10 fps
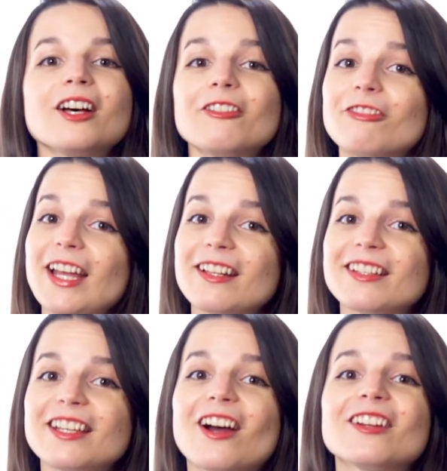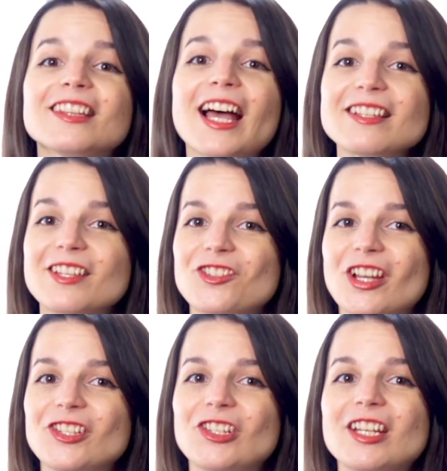Finally, our last
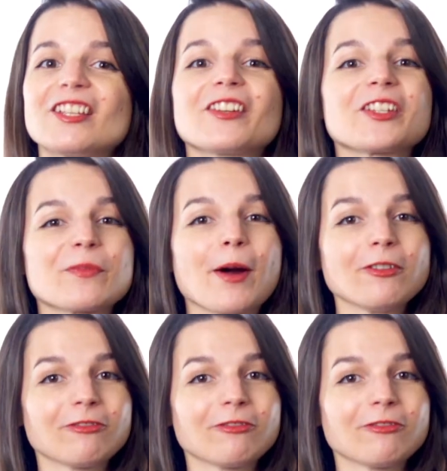suggestion is our smart